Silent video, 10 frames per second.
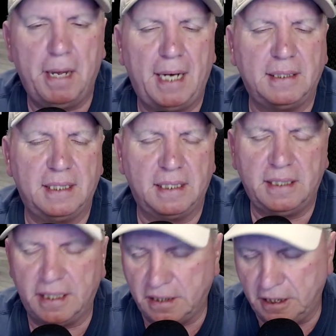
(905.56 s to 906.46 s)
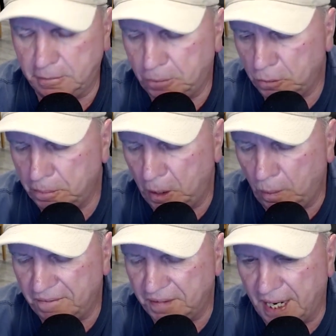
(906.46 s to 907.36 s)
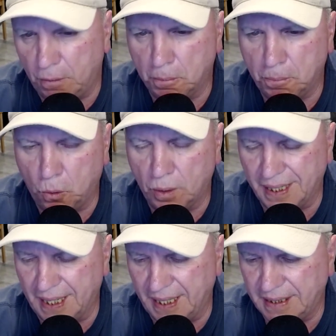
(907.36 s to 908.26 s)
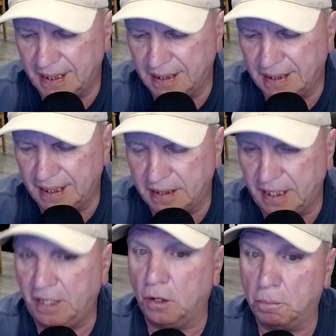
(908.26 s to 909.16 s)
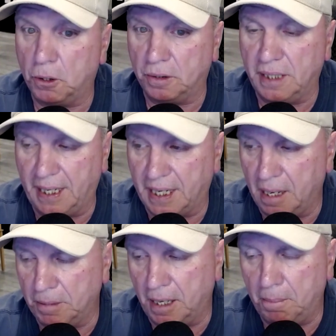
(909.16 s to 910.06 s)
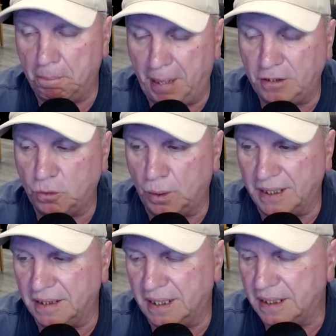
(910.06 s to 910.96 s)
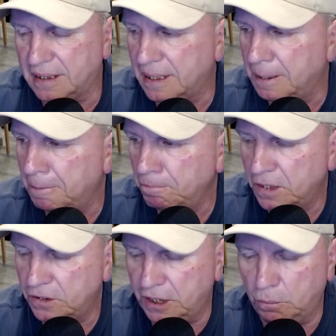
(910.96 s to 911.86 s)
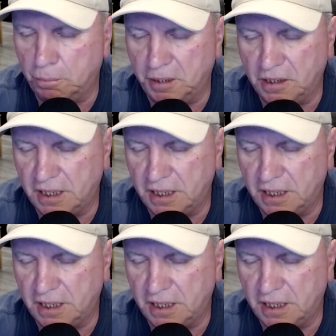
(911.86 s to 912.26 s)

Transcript: back to the 60s. Both my wife and I were born in 1960. Her birthday coming up, May 26th. She will be